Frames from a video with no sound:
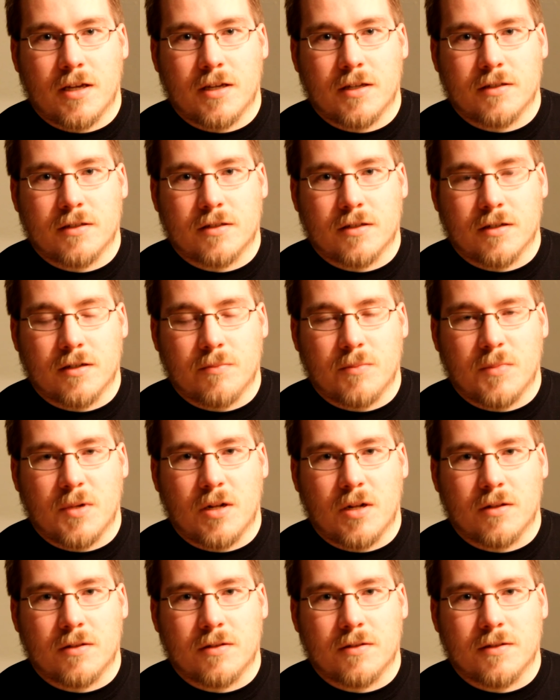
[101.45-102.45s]
it's gonna
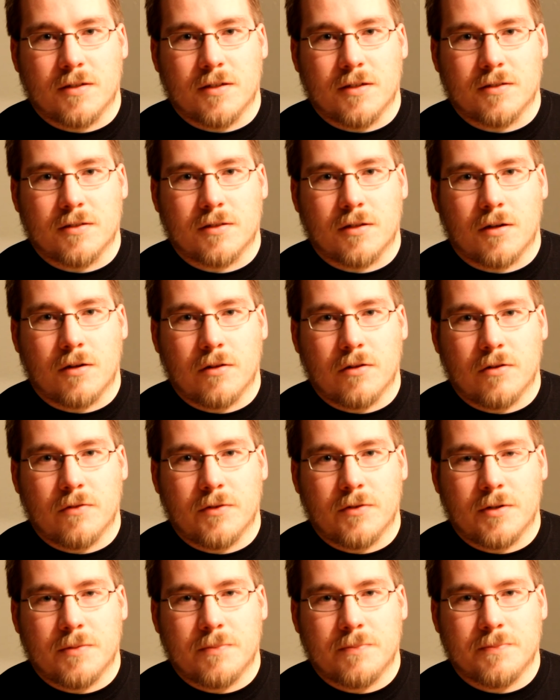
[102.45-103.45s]
melt and it's all
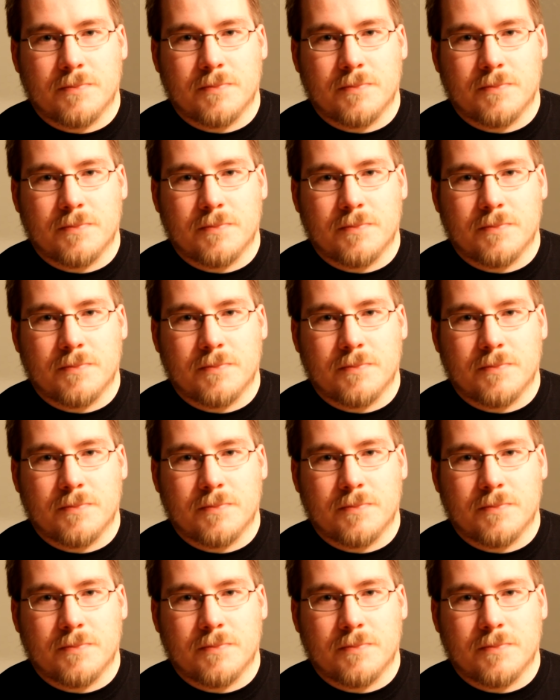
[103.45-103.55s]
over.